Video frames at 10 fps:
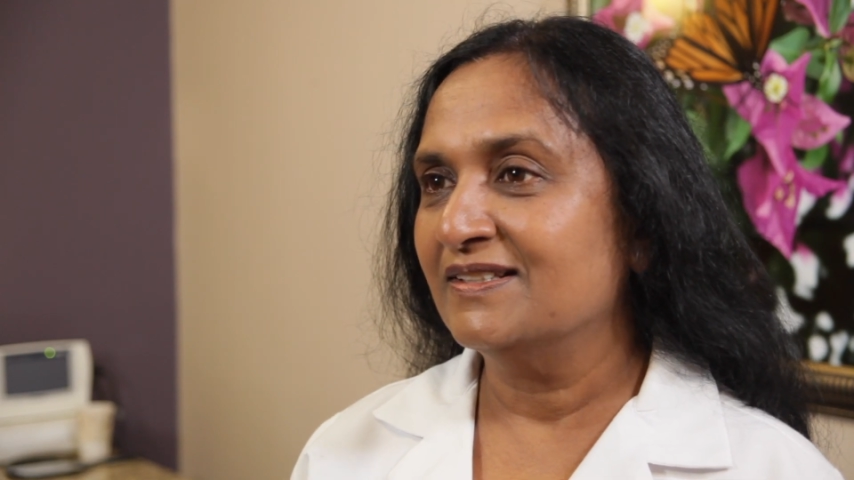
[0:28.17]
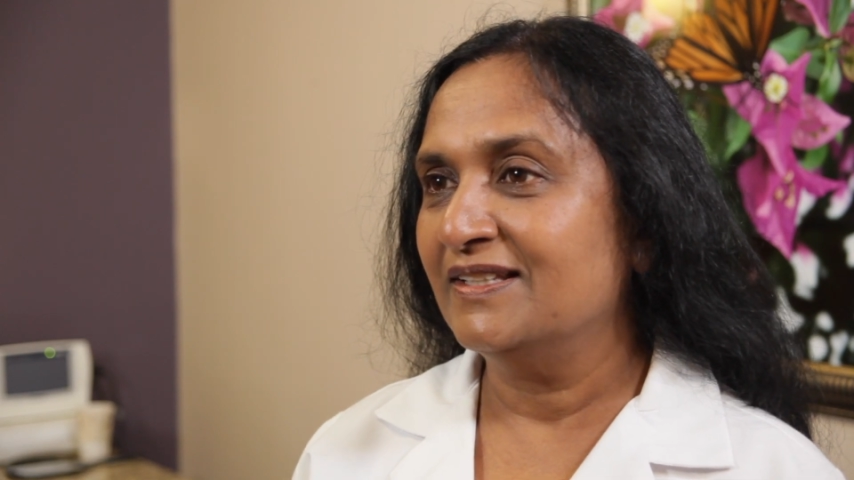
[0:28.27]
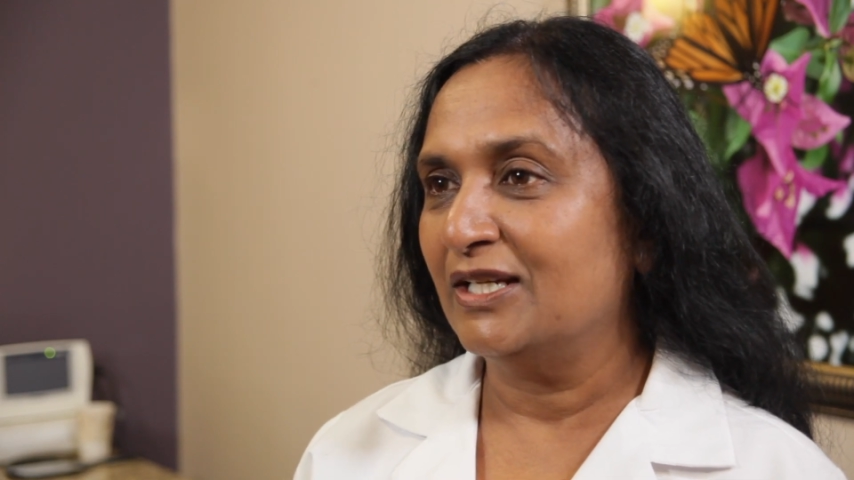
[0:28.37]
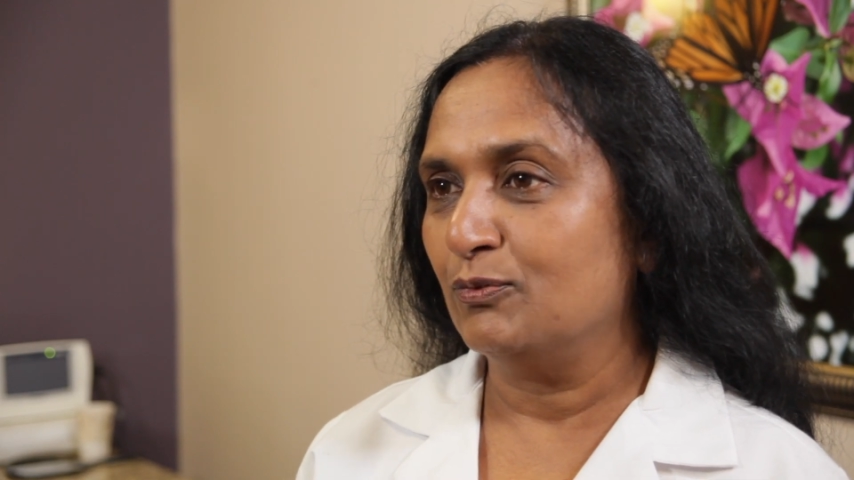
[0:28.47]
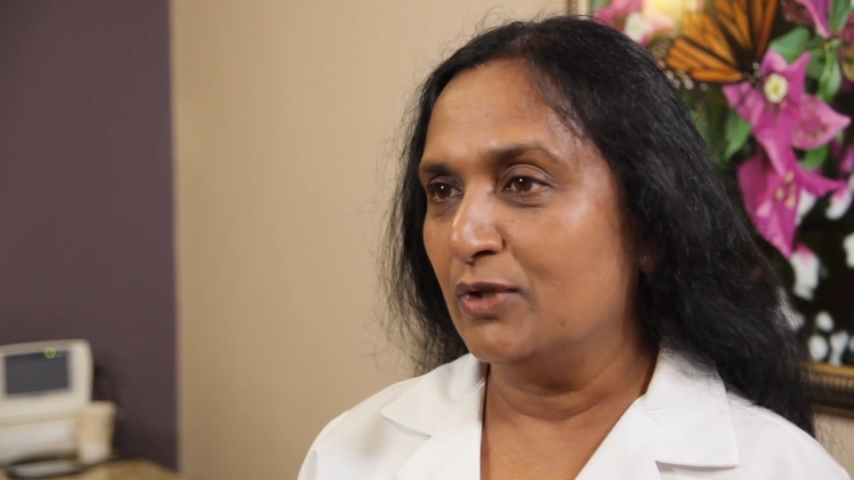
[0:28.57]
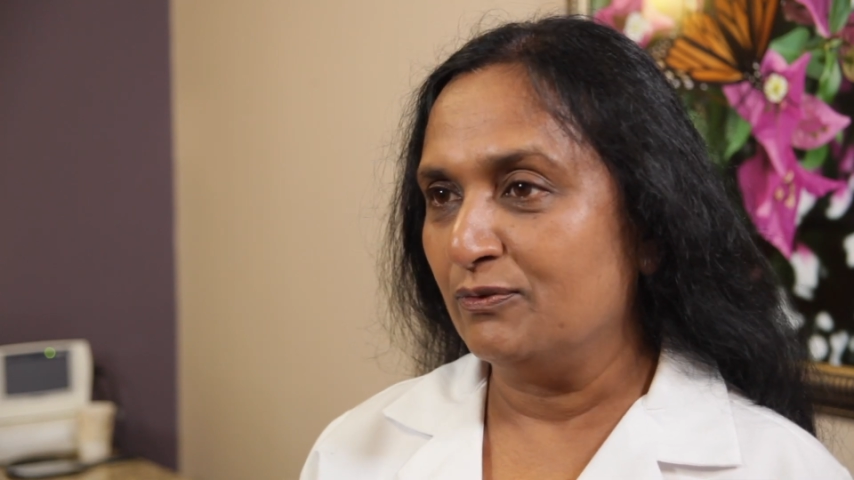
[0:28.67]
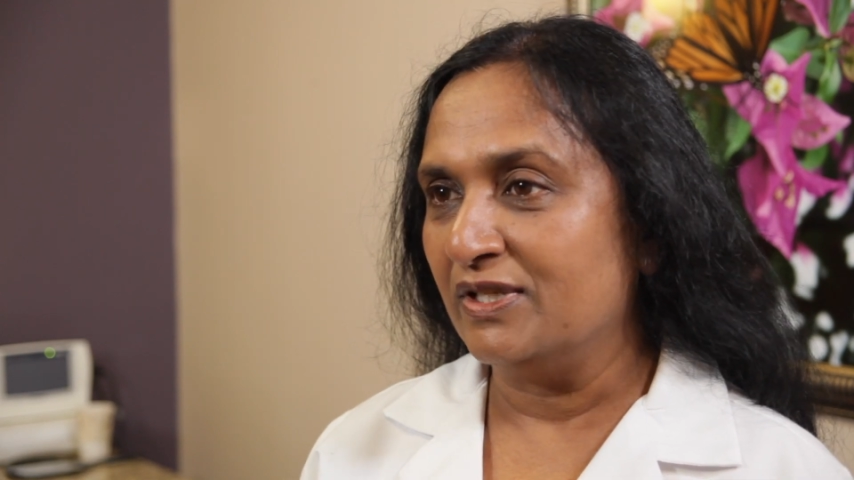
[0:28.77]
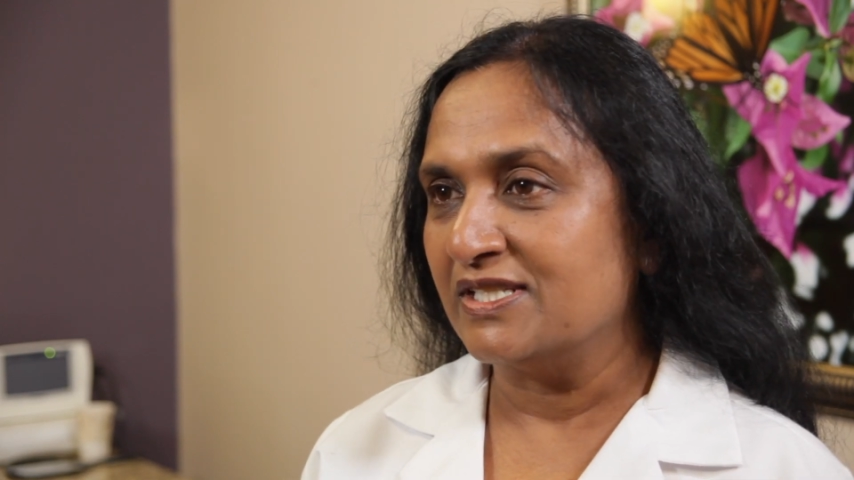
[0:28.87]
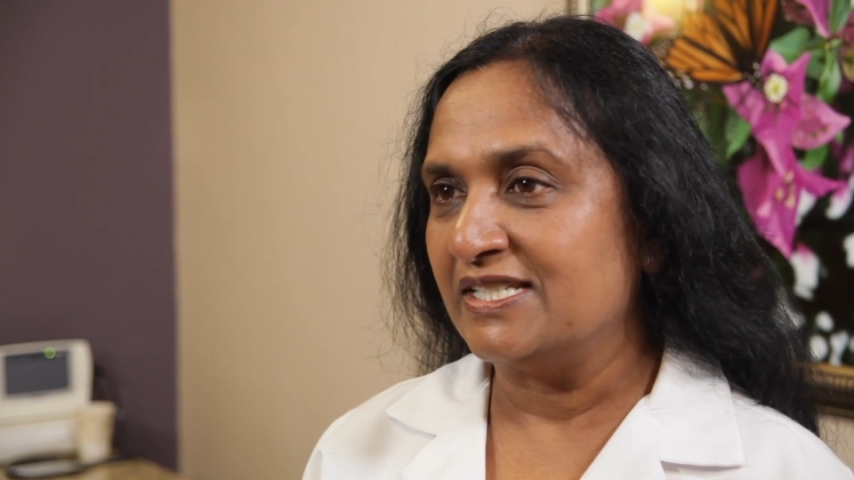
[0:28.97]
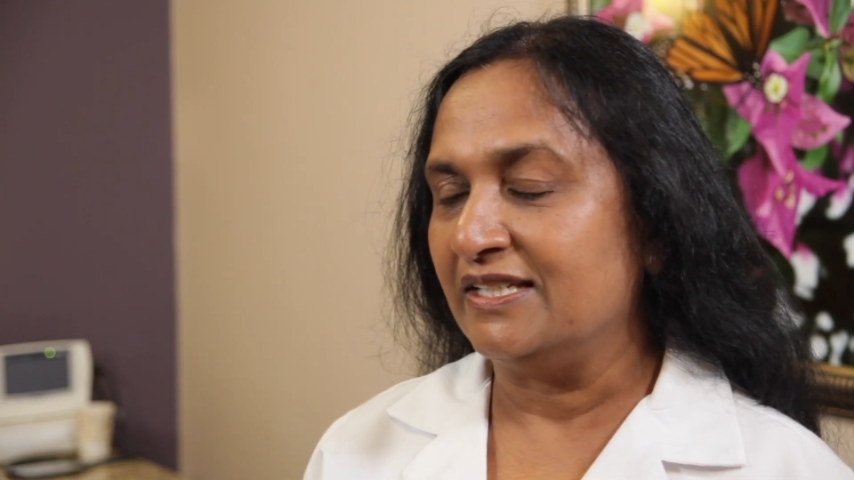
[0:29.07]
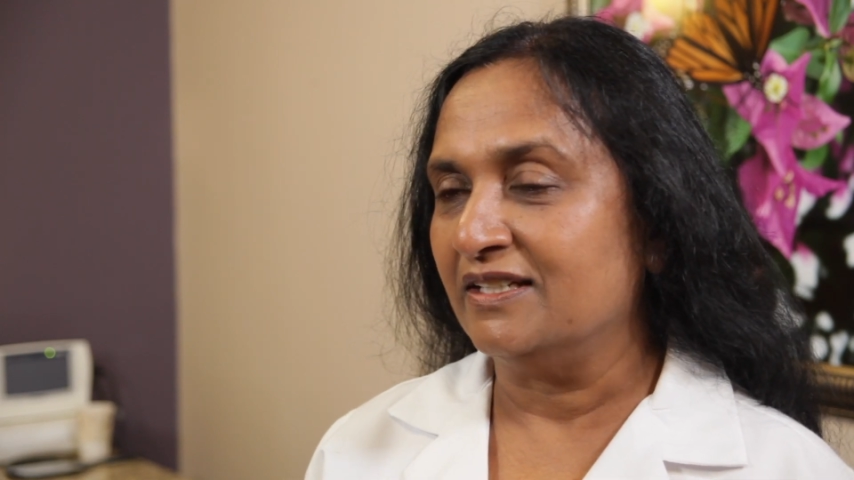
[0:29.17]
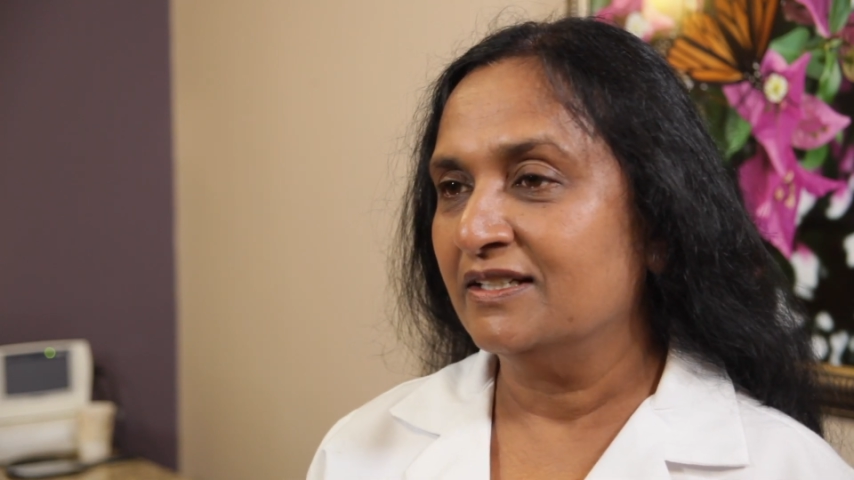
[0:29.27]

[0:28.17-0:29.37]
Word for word: that one will see.